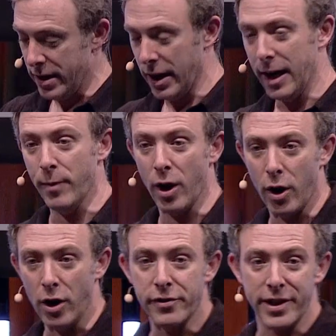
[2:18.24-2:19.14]
um,
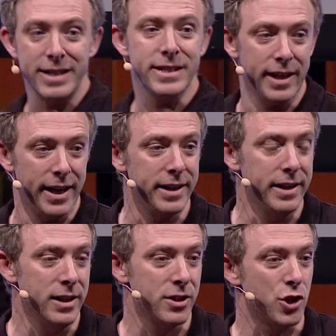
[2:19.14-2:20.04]
over the internet
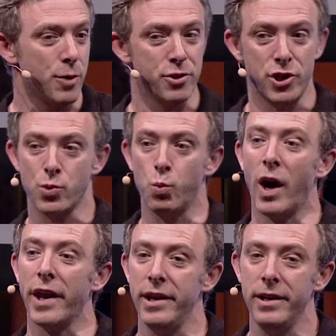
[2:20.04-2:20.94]
to produce
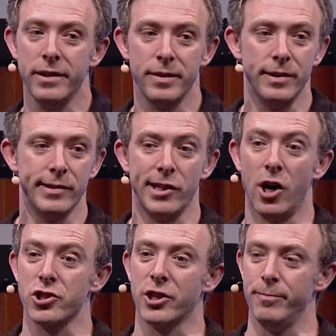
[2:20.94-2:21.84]
one
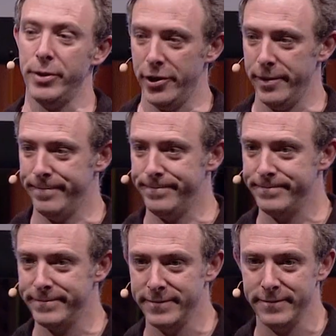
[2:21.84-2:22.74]
larger computer,
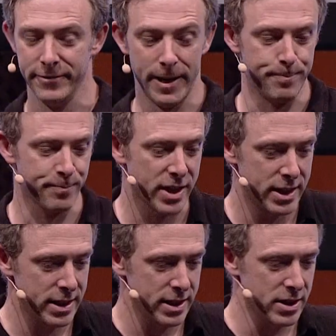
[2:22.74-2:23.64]
right?
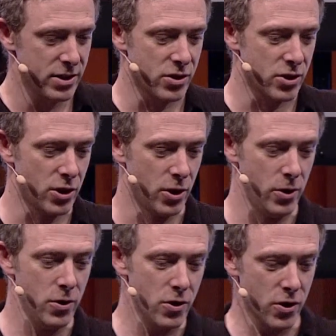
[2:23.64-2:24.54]

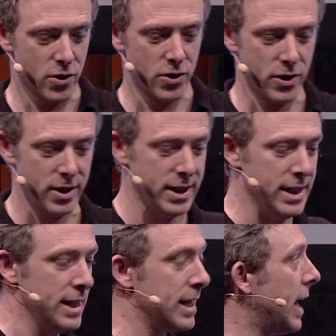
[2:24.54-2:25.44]
So
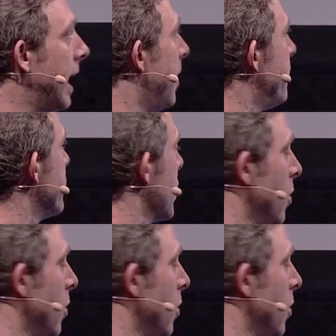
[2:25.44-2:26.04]
um,